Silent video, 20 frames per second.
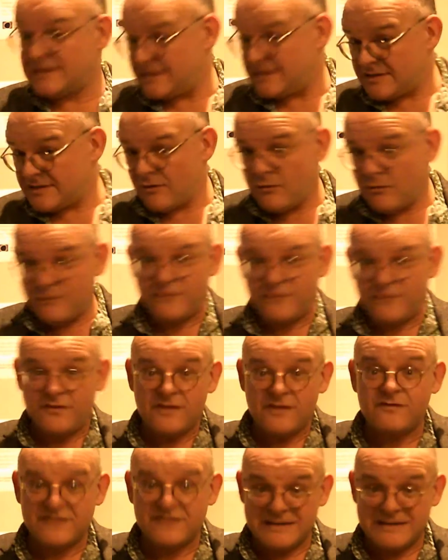He sold
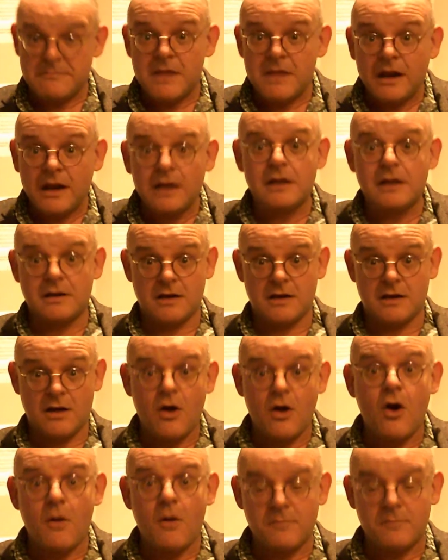50 million
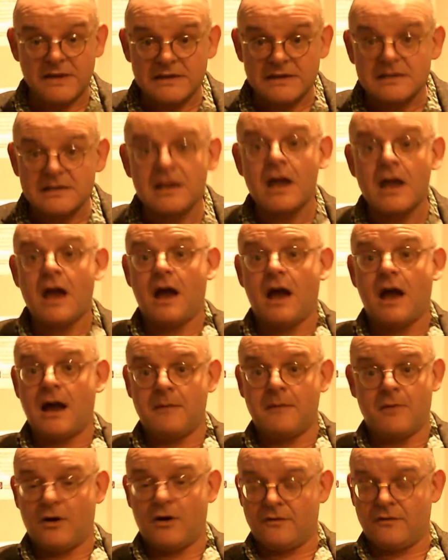copies
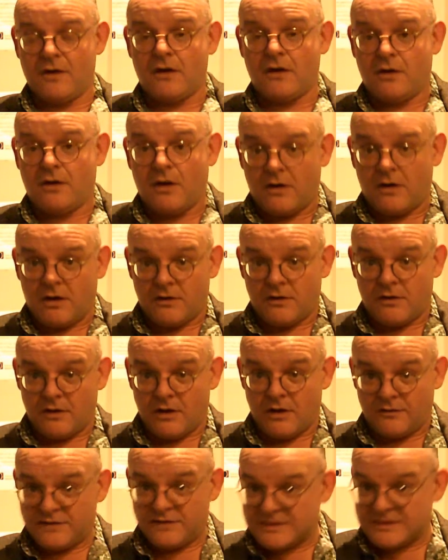
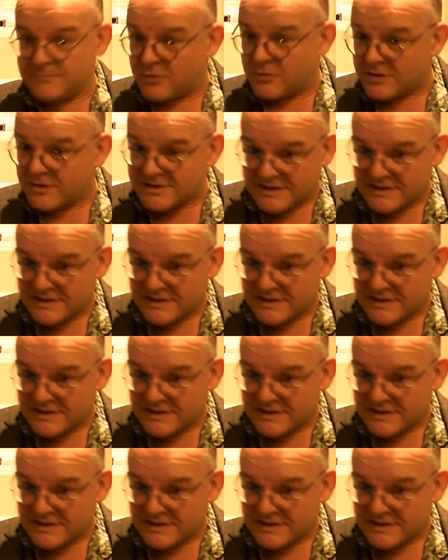of his books.